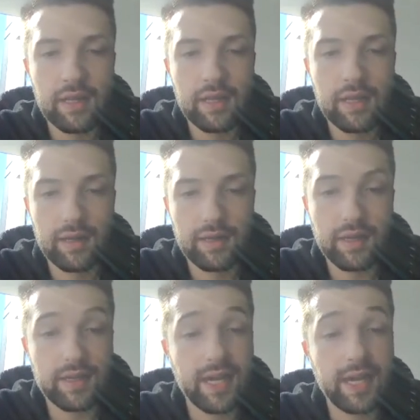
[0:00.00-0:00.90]
Uh, you
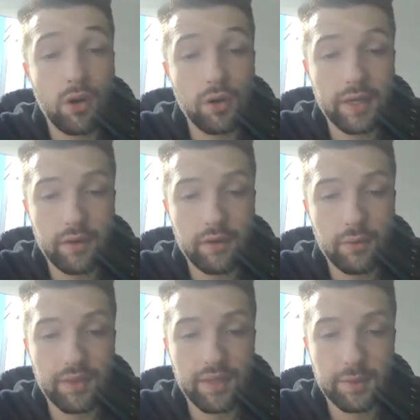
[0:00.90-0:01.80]
got Cade Hall here,
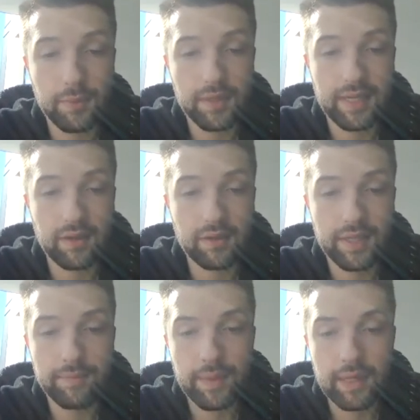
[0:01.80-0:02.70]
who I think is pretty
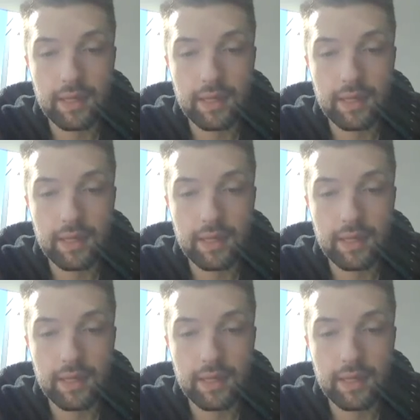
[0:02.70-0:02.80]
talented.